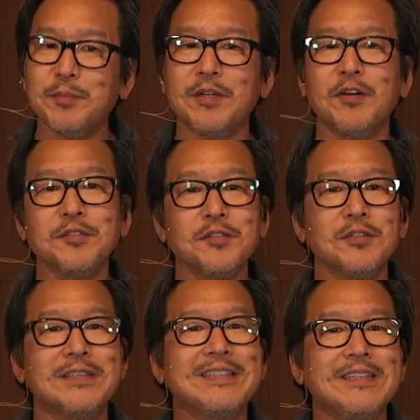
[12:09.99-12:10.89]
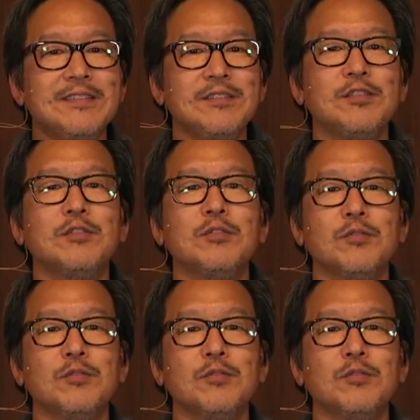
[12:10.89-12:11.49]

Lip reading: but also it leads to